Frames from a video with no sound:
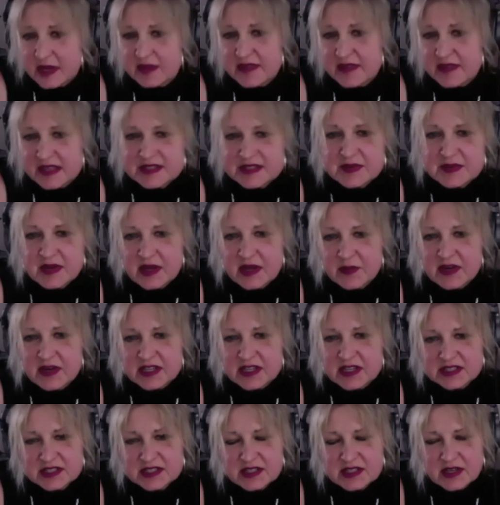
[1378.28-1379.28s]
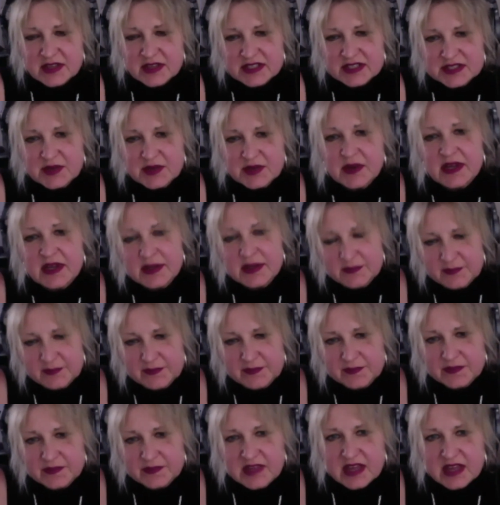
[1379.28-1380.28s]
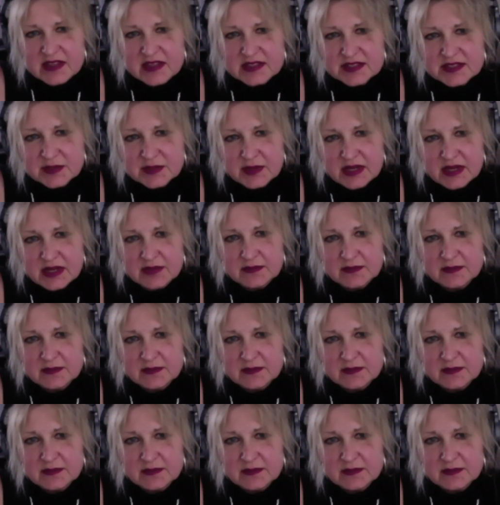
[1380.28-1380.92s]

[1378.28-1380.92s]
that's what I wanted to know. That's great. Yeah, yeah that's great.